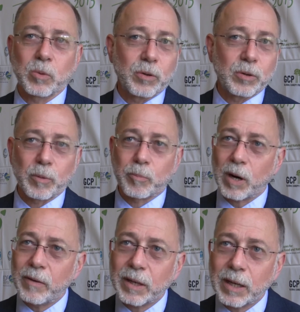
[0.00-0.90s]
Whether you're a
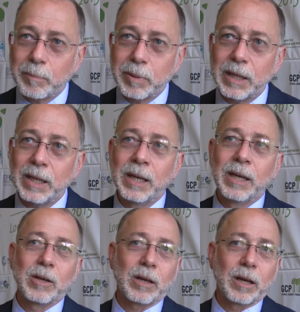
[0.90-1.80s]
private company,
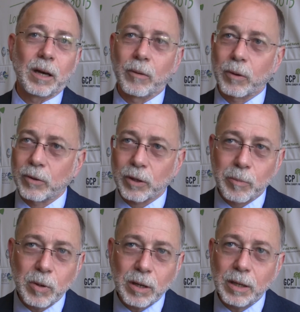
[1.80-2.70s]
whether you're a
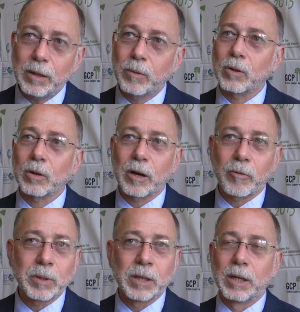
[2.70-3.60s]
community, whether you're
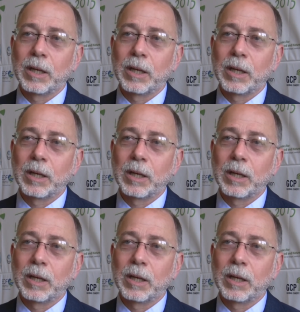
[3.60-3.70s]
government,